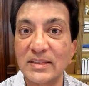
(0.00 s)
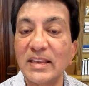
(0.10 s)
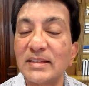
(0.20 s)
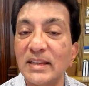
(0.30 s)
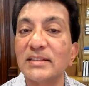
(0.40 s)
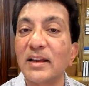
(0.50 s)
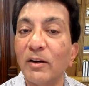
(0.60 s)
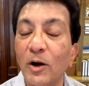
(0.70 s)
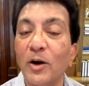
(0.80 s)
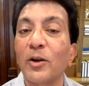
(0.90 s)
These things are
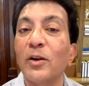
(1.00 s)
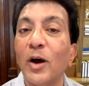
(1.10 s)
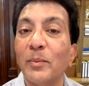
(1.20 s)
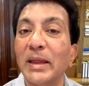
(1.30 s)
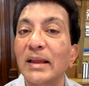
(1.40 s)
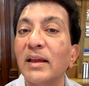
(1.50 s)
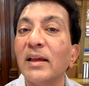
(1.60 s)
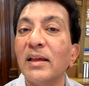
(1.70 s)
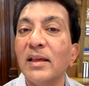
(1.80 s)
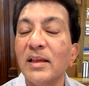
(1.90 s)
autonomic
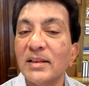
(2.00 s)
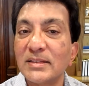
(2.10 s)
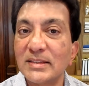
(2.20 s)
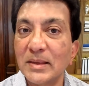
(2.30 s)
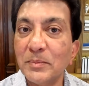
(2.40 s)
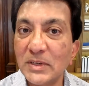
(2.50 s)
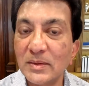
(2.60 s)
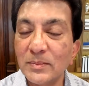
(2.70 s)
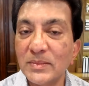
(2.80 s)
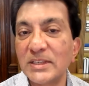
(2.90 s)

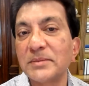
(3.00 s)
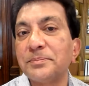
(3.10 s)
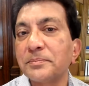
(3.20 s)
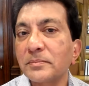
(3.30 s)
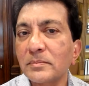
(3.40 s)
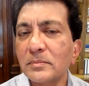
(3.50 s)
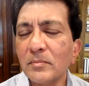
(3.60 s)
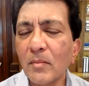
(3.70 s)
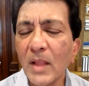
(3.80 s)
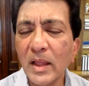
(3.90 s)
symptoms
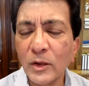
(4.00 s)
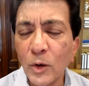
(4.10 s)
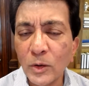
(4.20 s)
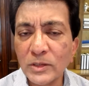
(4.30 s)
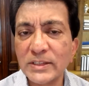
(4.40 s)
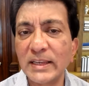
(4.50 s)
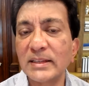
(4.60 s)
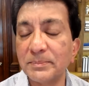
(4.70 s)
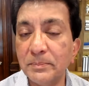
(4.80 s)
causing,